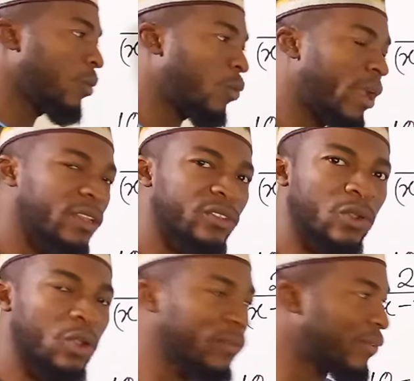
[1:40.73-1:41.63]
while the
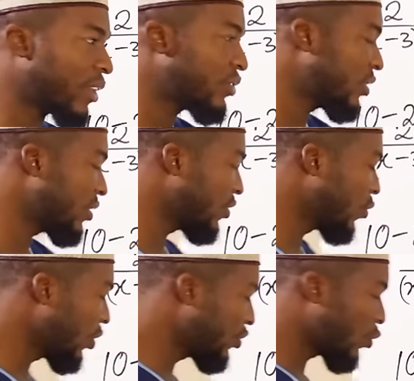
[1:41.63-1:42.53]
second fraction is
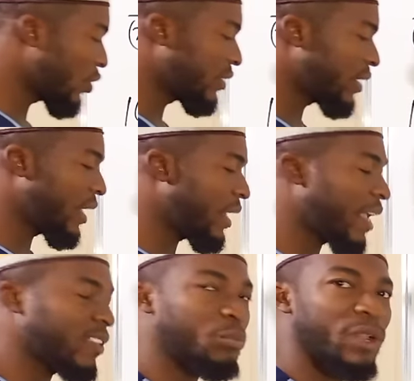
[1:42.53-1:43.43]
going to contain
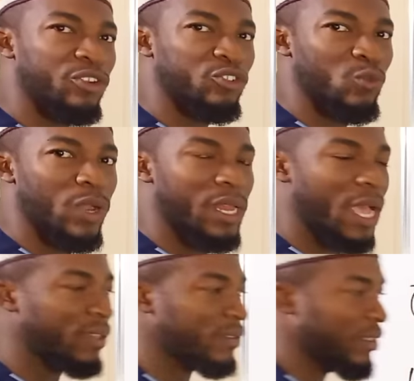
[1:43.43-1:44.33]
x minus 1
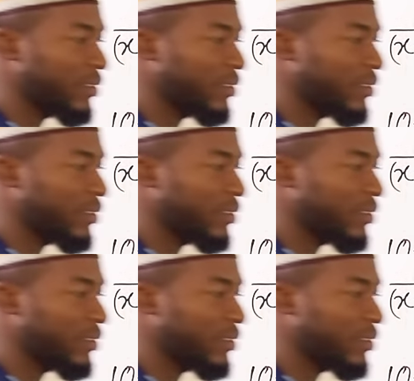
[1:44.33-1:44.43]
as